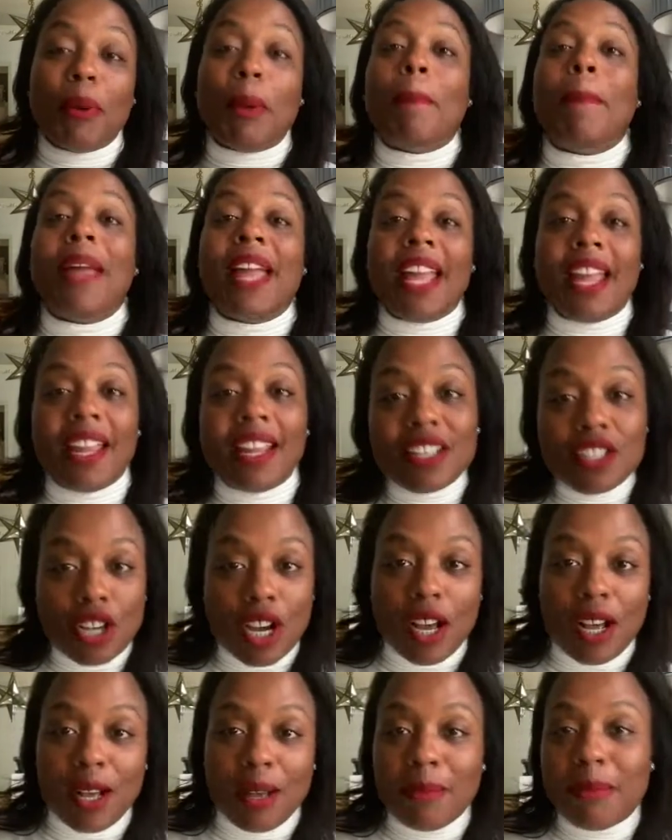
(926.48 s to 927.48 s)
paying
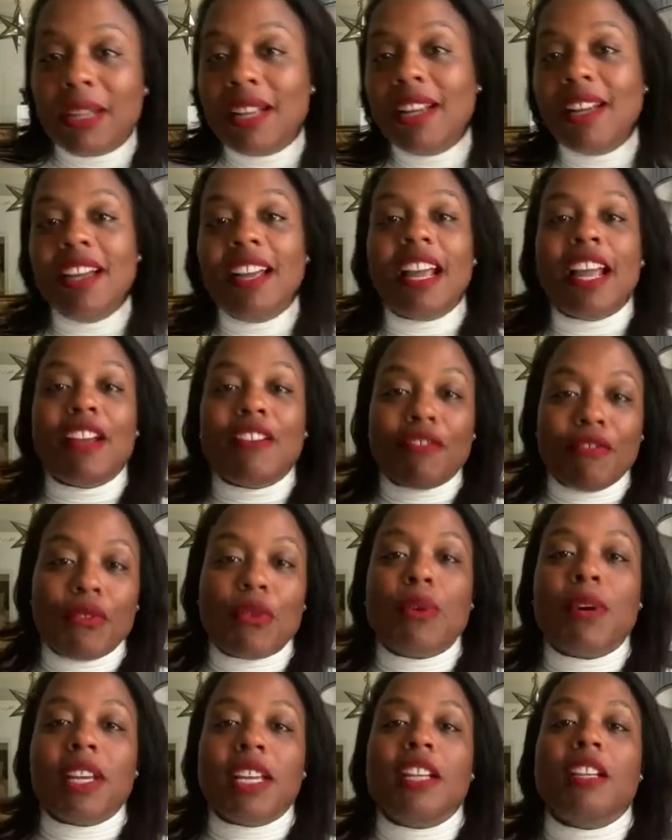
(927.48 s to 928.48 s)
job in
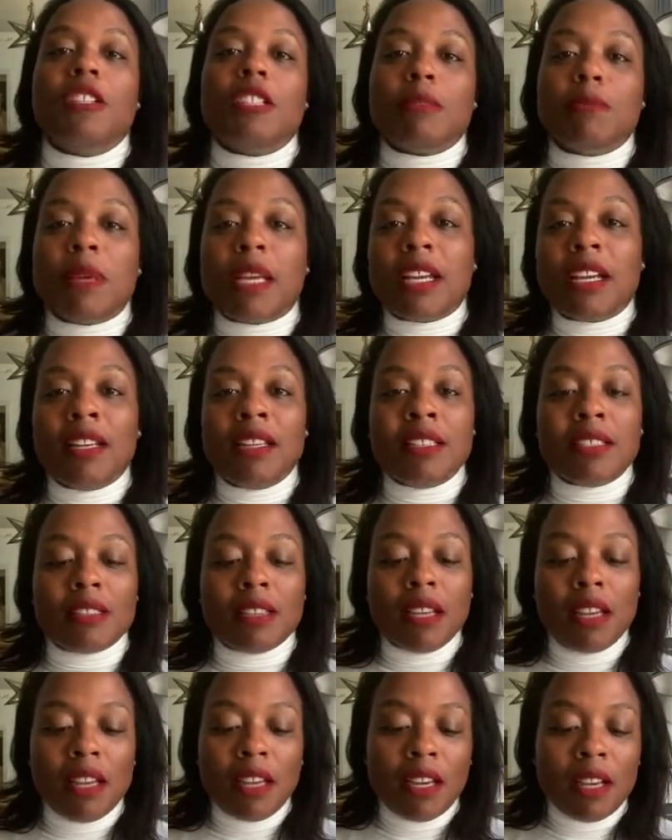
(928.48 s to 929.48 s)
4 years because
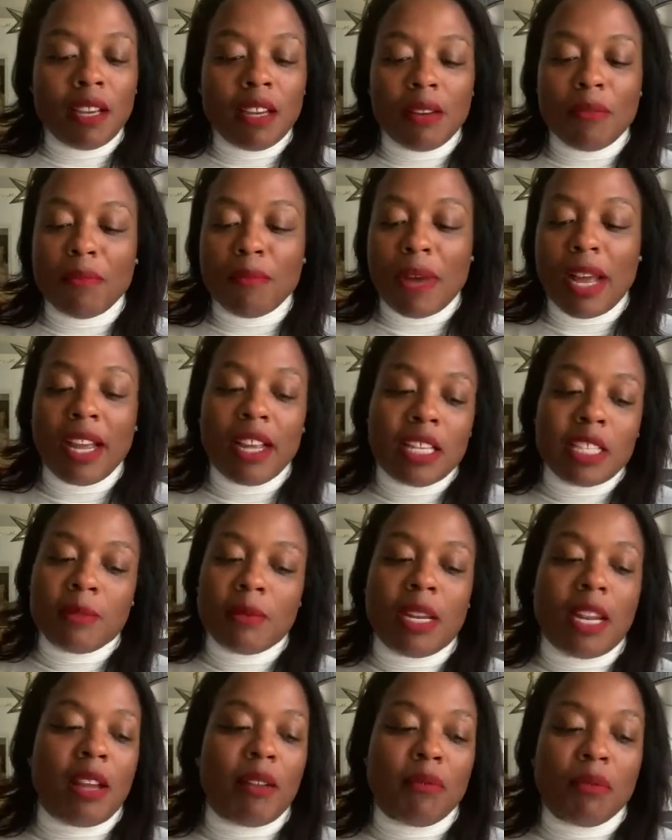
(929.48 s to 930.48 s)
my
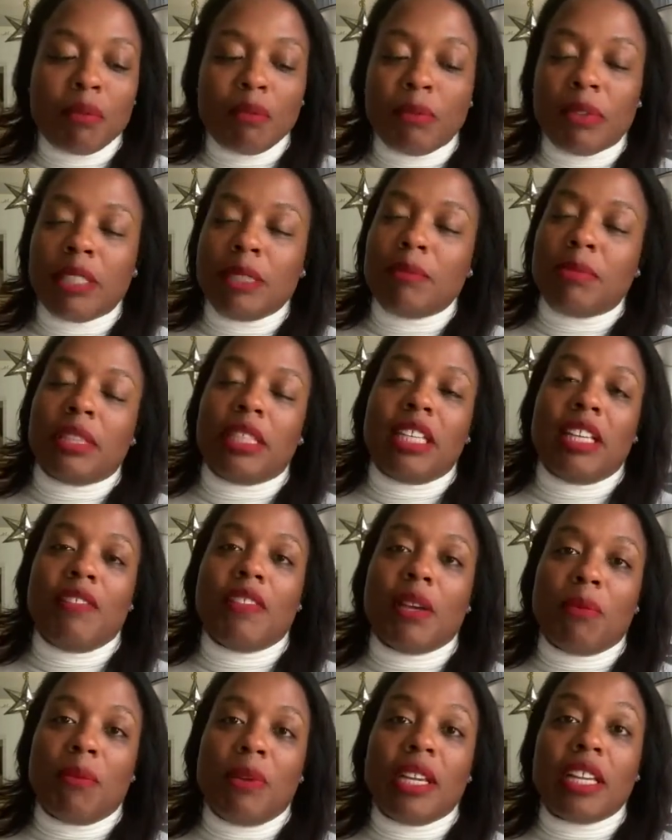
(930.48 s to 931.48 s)
husband and I, we really believe
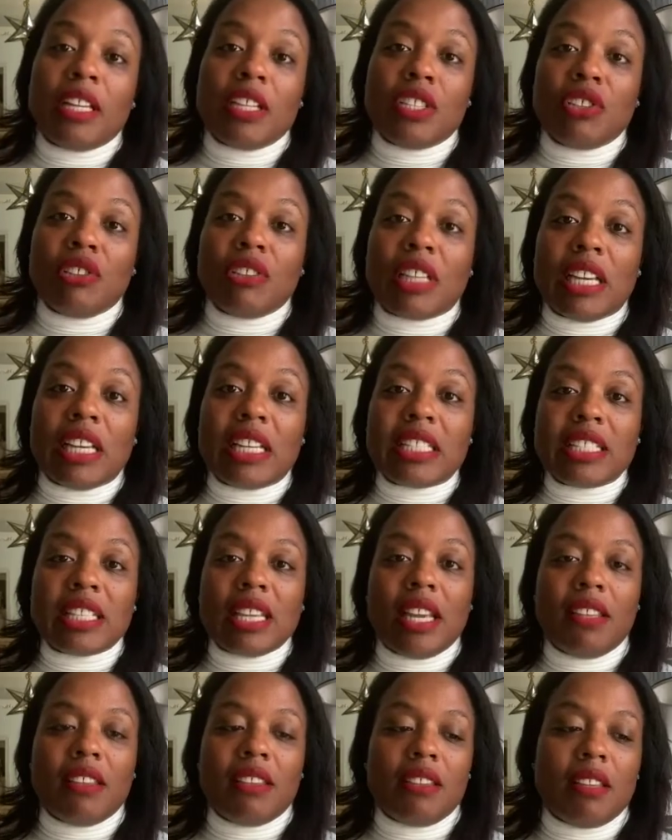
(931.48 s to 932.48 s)
that we can do this
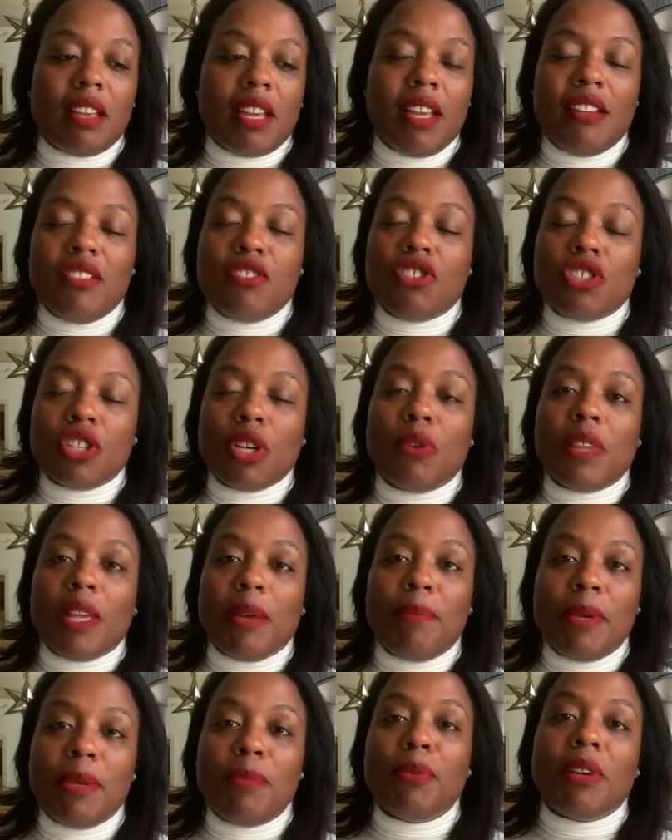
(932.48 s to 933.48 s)
and show
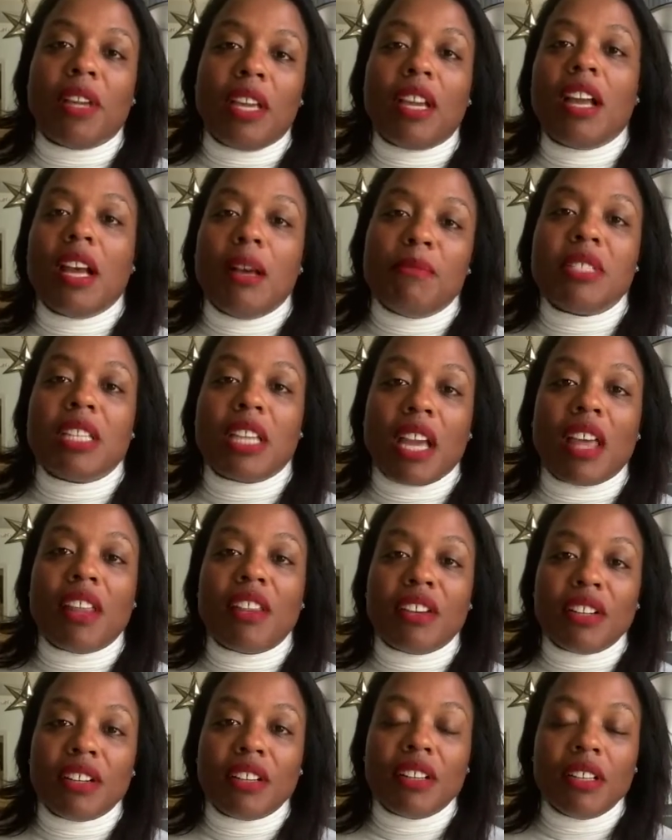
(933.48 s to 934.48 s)
that people can come
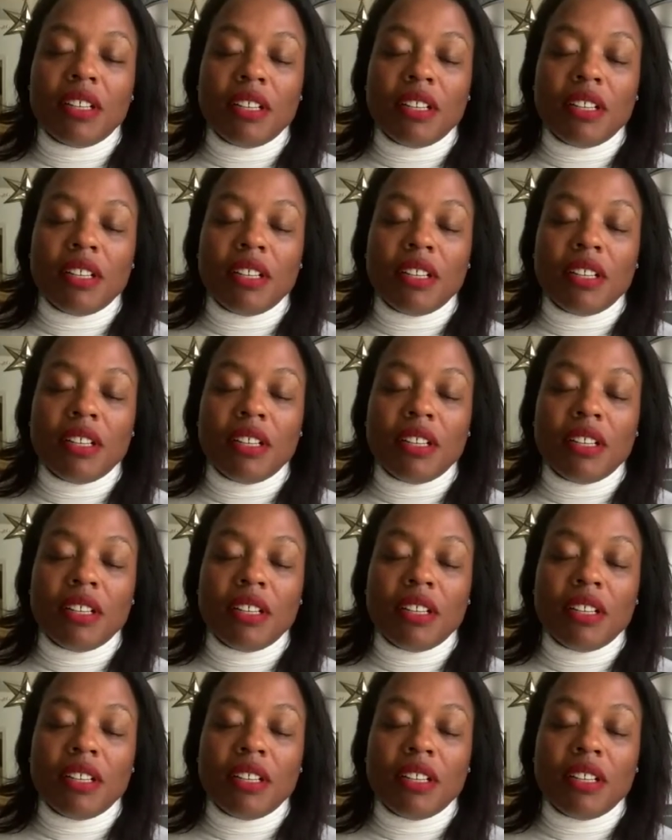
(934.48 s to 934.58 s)
together.